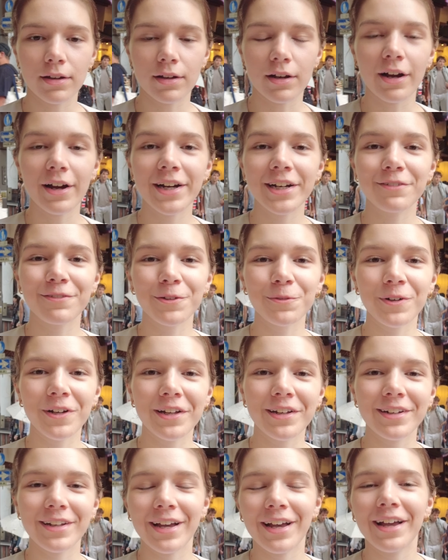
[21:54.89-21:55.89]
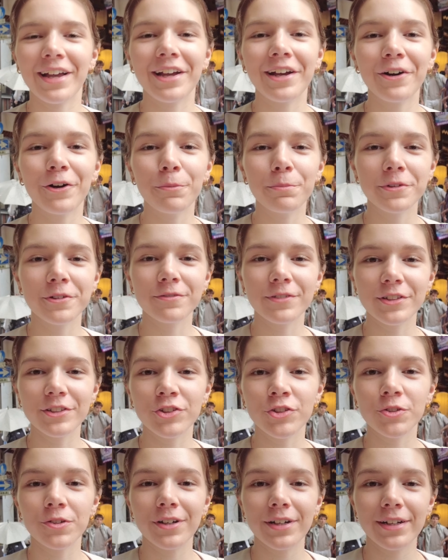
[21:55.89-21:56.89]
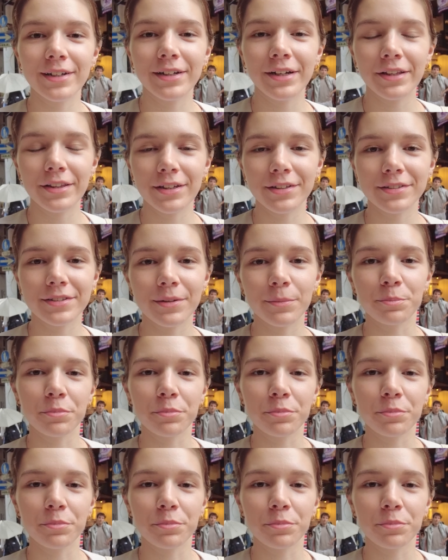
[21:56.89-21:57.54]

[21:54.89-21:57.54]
All right, everyone, I hope you've enjoyed this